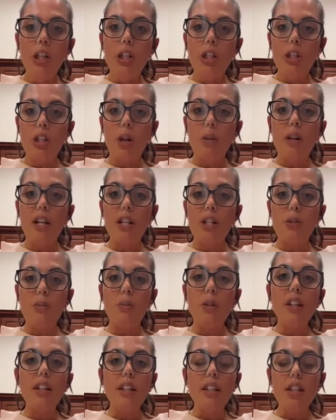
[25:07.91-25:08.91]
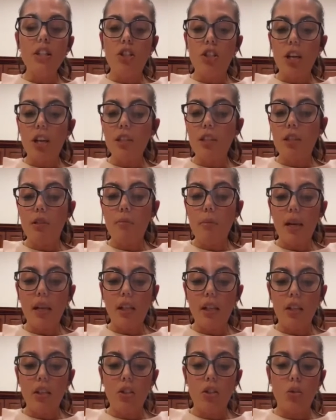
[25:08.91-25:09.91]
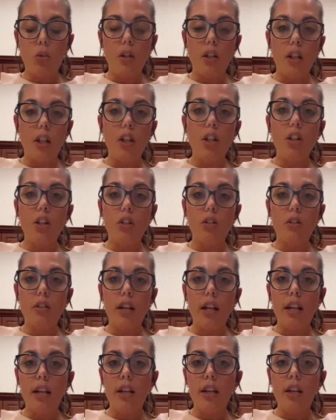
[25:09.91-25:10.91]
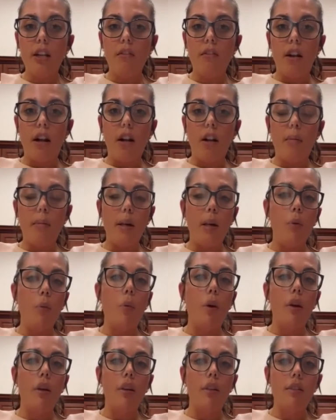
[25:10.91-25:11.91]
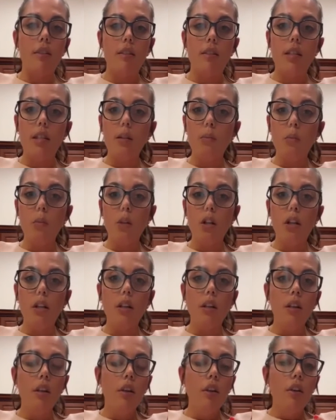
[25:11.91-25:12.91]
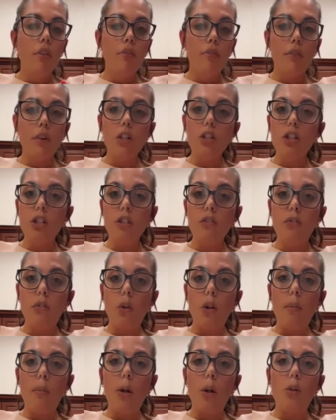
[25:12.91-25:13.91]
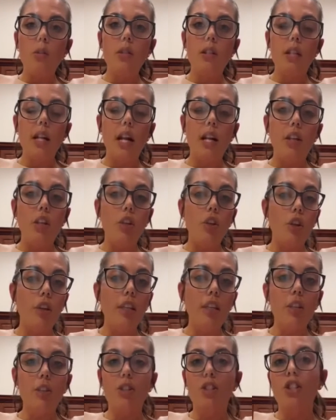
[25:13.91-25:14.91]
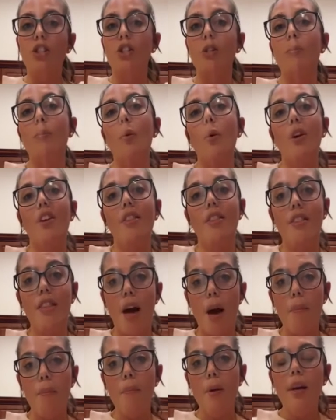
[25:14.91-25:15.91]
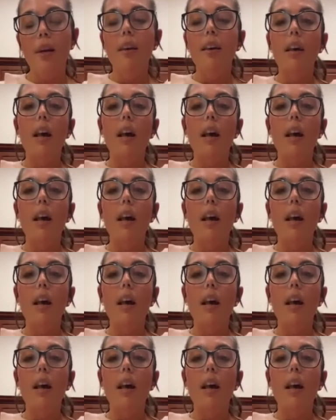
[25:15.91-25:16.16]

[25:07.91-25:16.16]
So it's really just making sure that you're creating an environment where it's teamwork first and foremost, and you're here to support them,